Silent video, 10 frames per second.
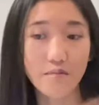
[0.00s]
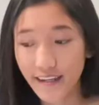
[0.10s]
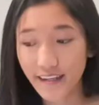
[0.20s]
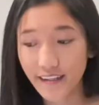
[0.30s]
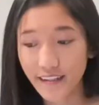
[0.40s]

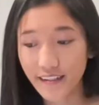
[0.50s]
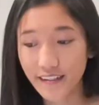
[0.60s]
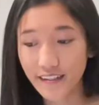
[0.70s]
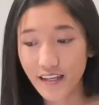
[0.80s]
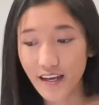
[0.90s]

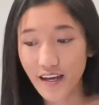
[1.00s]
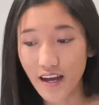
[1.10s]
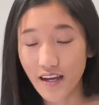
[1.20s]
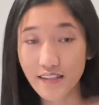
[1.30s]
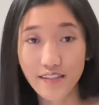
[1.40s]
And
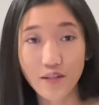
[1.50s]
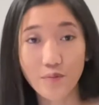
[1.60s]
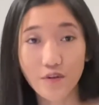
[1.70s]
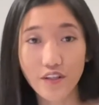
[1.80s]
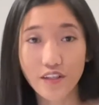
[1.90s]
at some
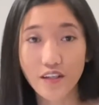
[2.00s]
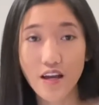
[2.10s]
point,